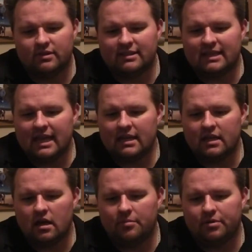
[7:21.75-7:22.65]
would stand
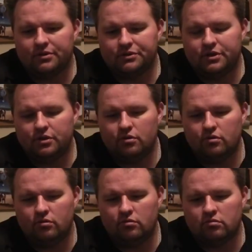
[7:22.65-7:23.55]
up
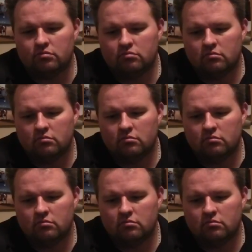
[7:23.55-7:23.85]
to